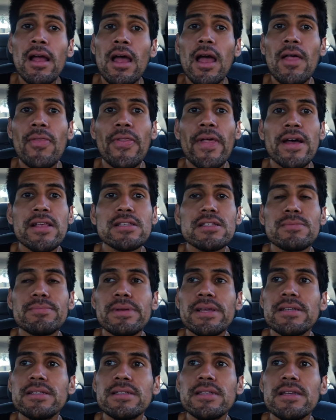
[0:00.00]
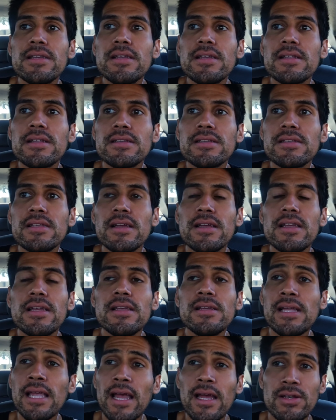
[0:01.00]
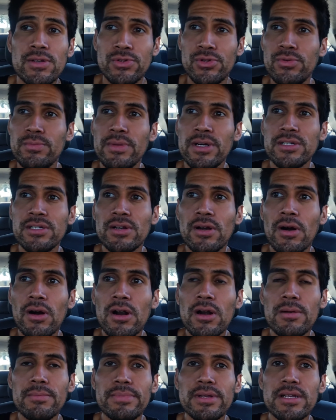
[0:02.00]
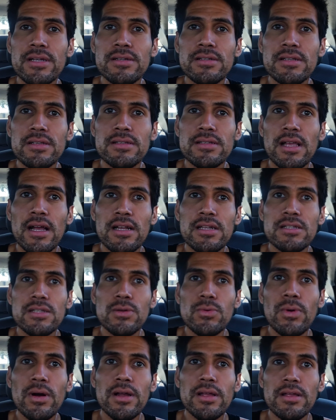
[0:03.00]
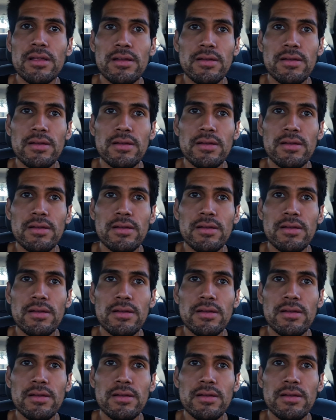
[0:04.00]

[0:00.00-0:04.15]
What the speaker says: And that's the base thinking, is that he can't do much harm because he's actually white.